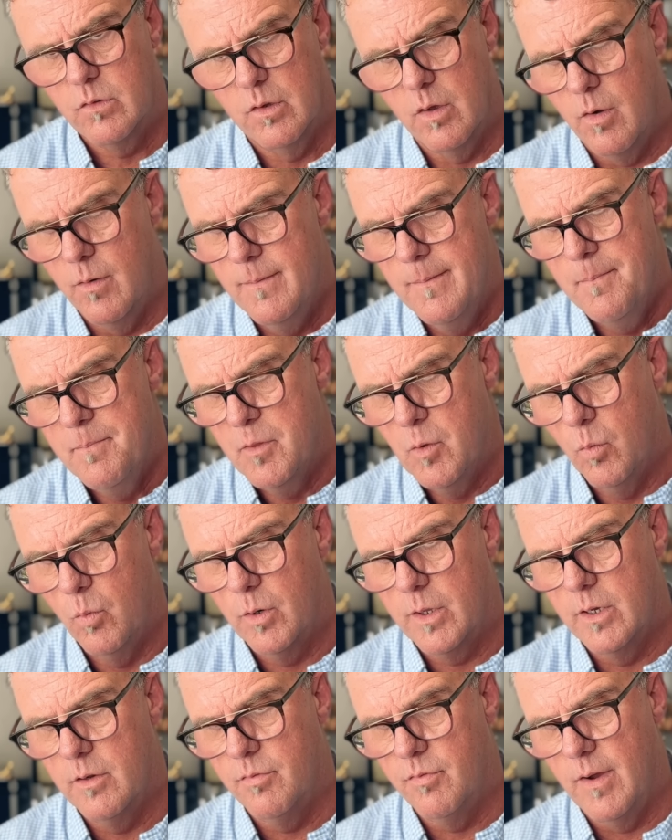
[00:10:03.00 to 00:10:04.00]
So
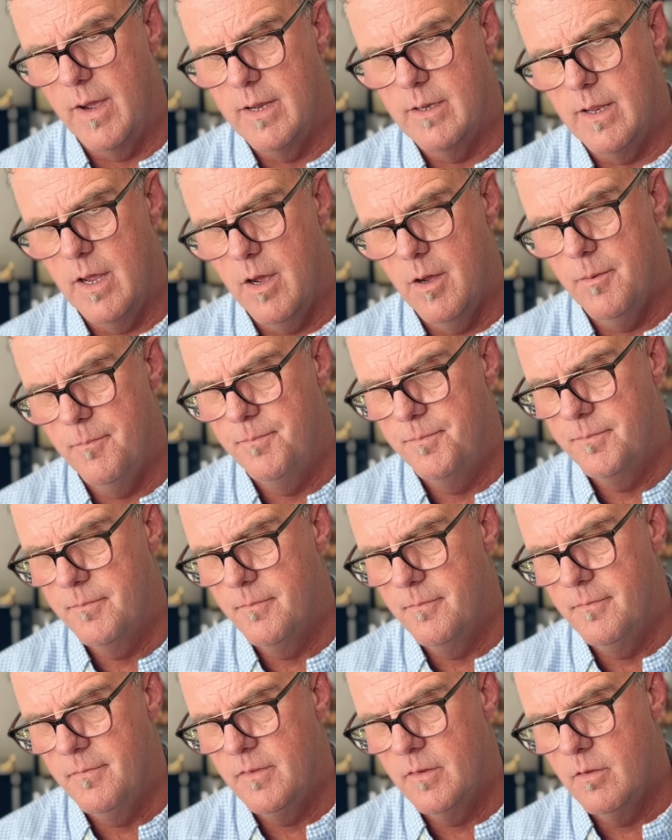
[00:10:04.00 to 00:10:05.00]
we're going to find out.
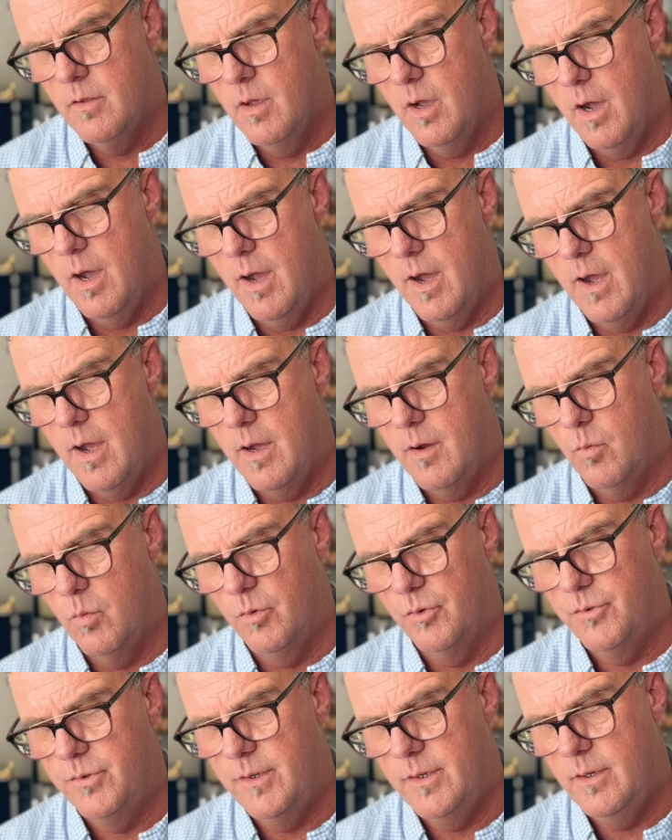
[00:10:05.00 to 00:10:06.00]
Uh,
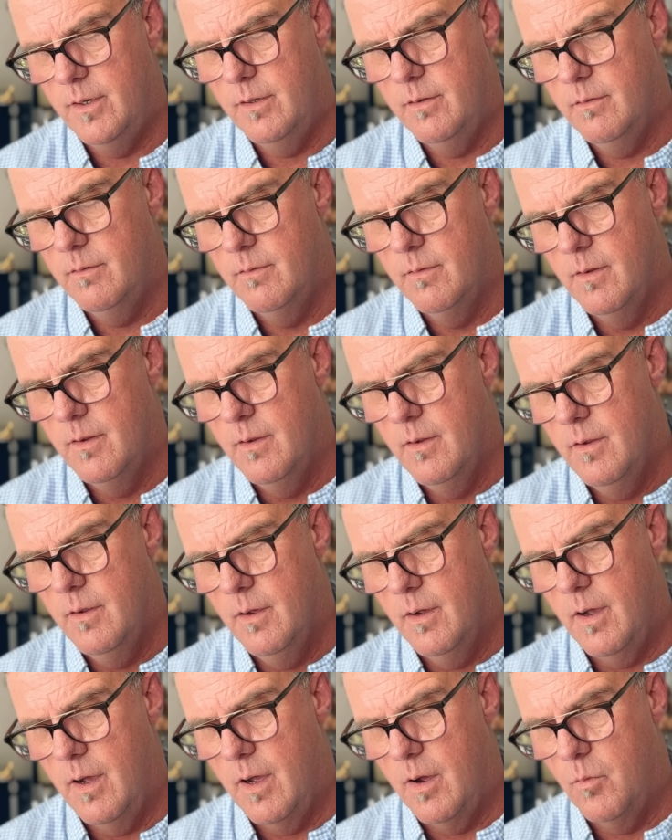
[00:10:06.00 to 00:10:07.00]
we'll see
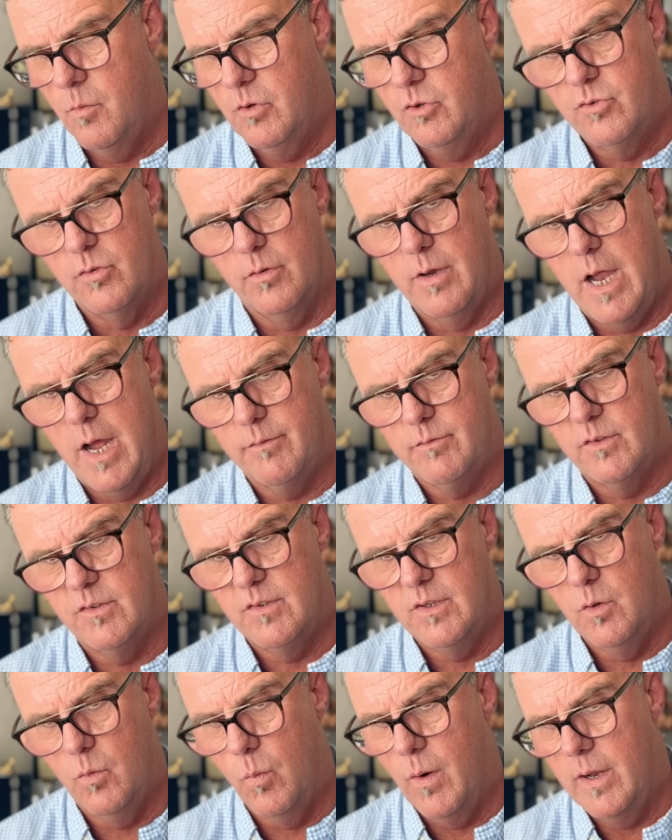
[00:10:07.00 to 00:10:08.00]
uh, we still have to
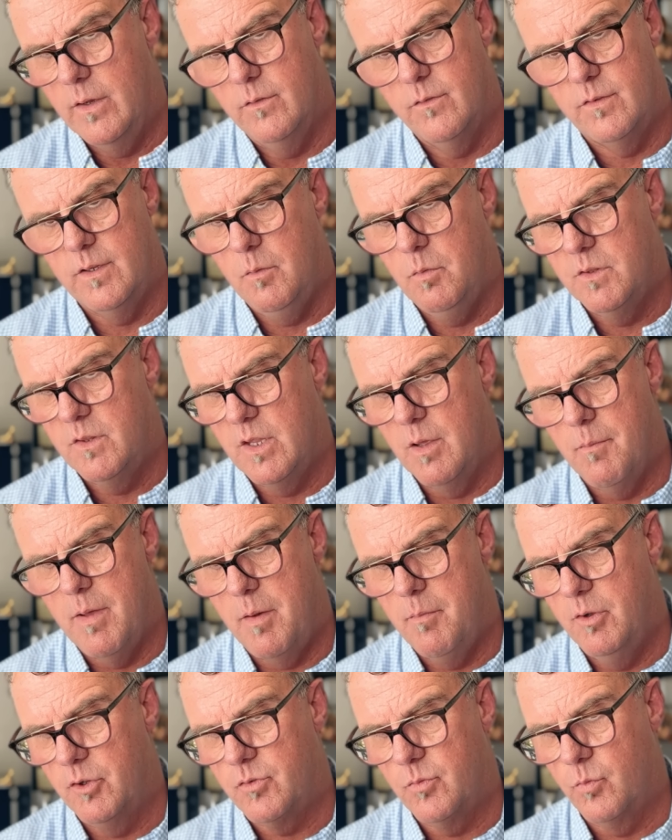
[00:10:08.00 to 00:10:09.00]
see, wait and see what the
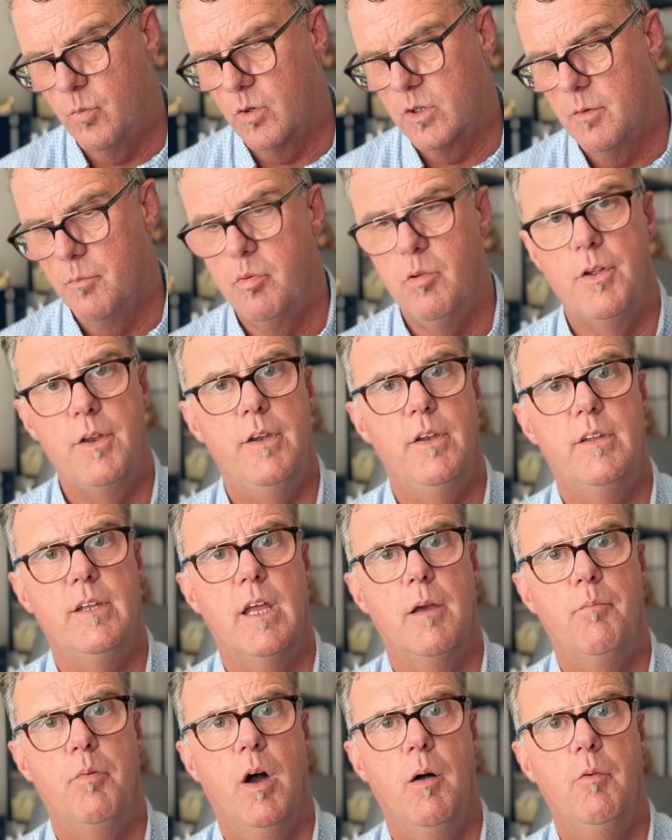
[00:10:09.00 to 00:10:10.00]
amendments were completed to
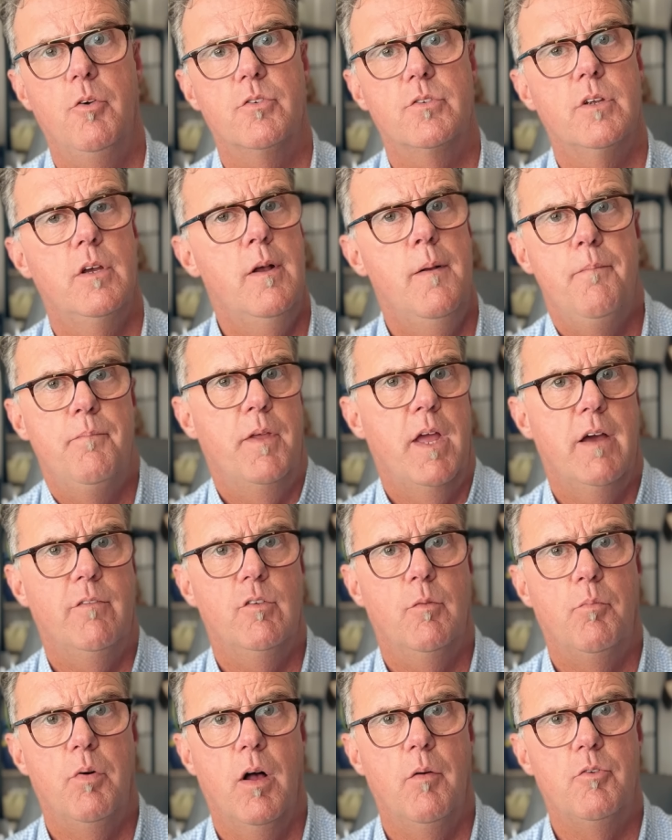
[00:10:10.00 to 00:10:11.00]
get published. They
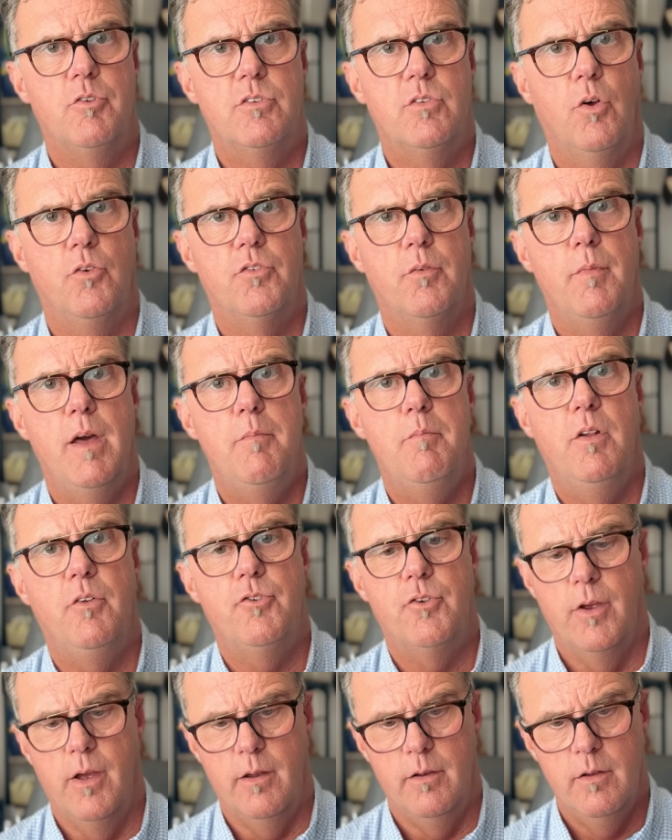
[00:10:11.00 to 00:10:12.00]
haven't published those
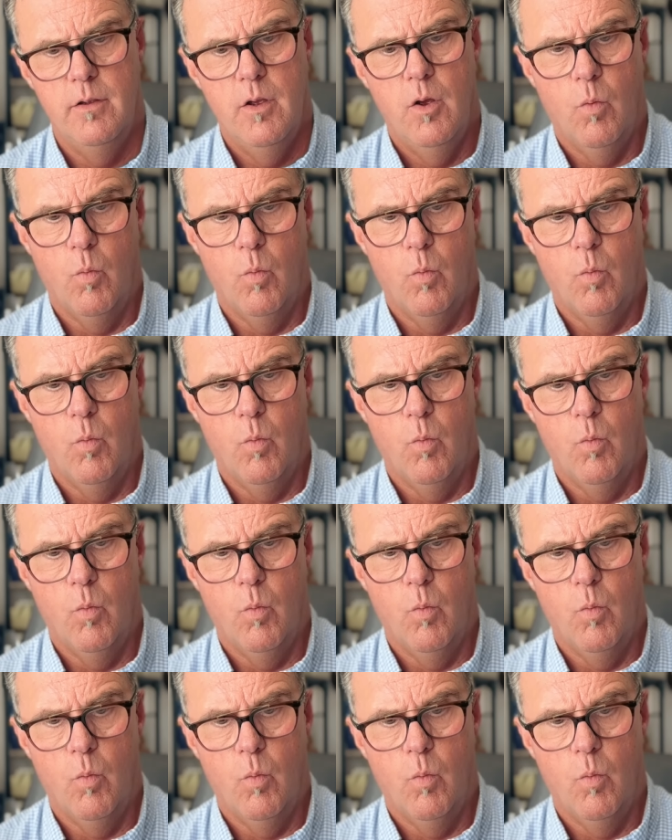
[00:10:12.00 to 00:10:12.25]
amendments yet.